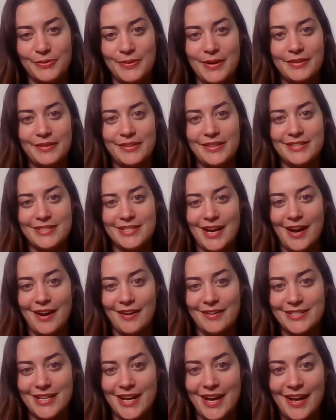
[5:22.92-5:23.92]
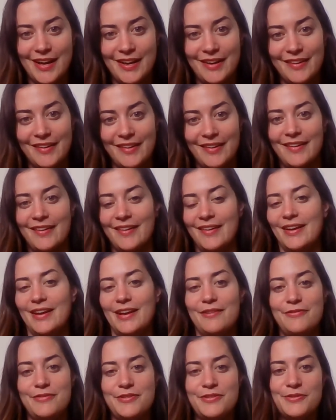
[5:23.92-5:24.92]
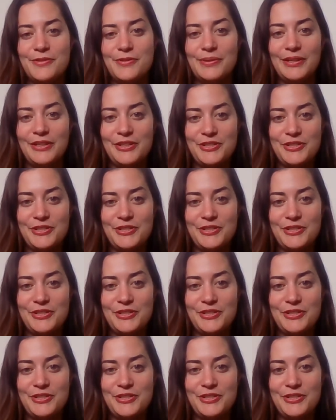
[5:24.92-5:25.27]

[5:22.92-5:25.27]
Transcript: throughout the entire day, if you